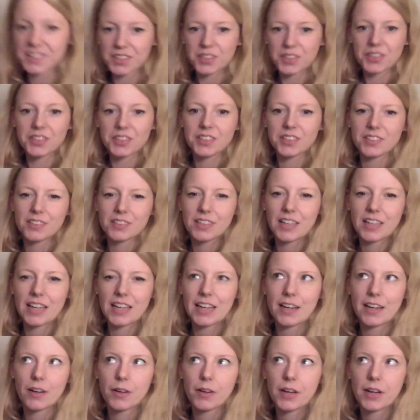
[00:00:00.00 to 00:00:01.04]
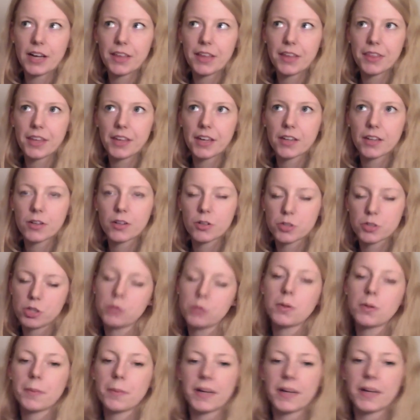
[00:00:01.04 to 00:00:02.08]
on, I think in
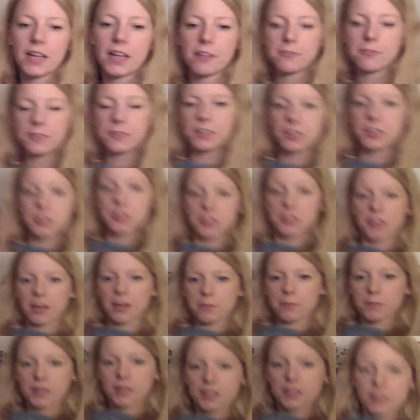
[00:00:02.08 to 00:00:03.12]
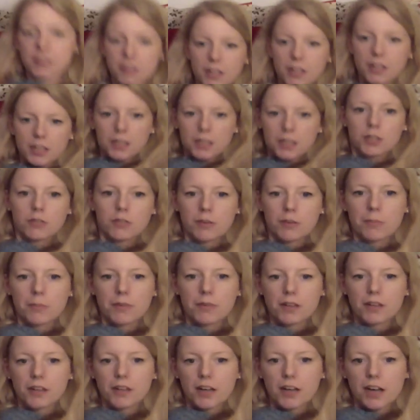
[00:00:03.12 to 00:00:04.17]
October, but I finished them in
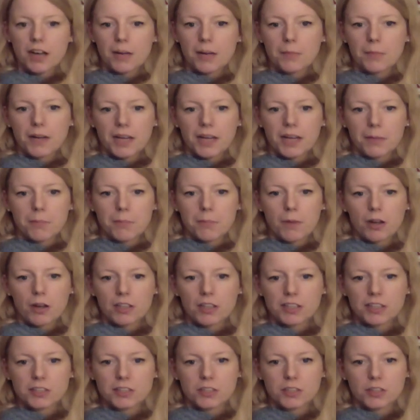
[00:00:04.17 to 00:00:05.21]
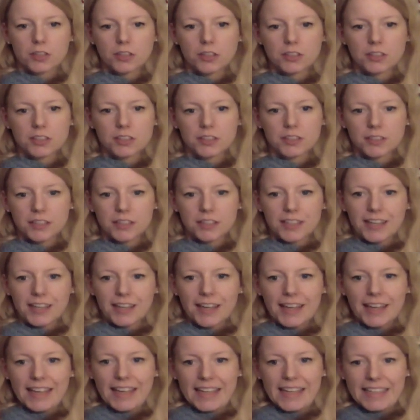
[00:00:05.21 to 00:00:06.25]
November, are my Molly socks.
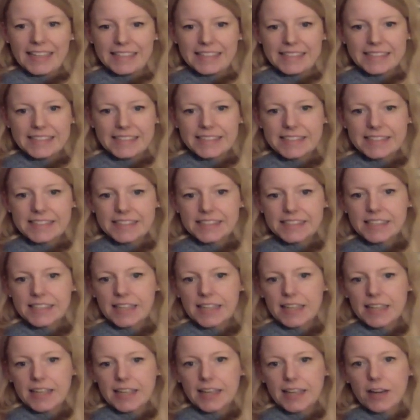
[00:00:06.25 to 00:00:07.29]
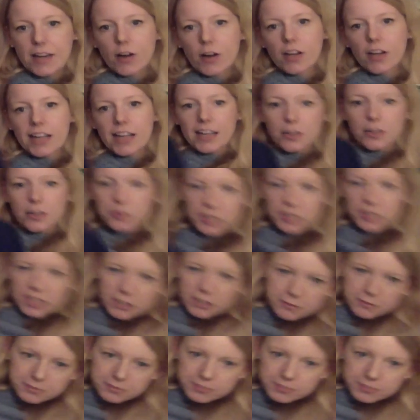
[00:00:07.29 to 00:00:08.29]
It's All Hallows Eve.